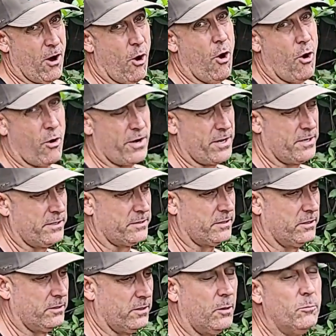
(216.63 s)
hard.
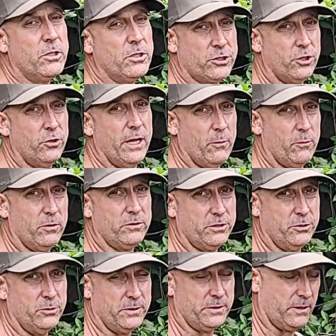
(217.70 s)
So I'm going to show that row to
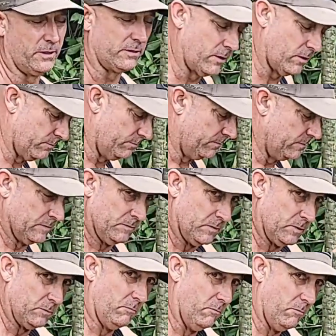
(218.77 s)
you. So
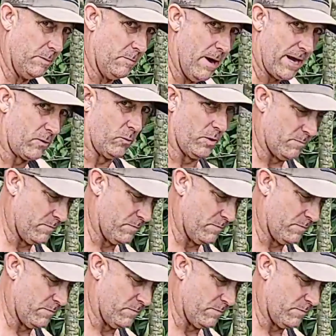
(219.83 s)
I'll be back in 1